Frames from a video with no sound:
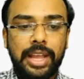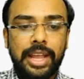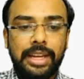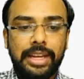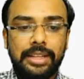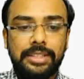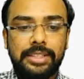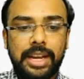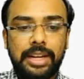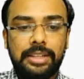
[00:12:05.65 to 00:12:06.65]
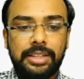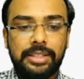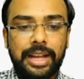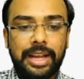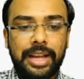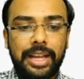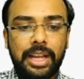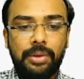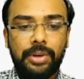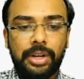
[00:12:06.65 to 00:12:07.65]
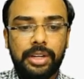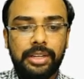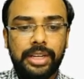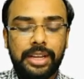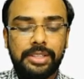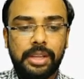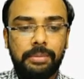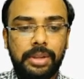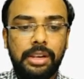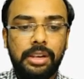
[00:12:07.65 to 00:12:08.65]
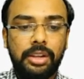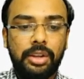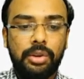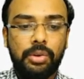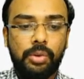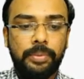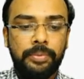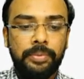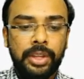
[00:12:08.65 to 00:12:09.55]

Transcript: and inside this I have written an XML code.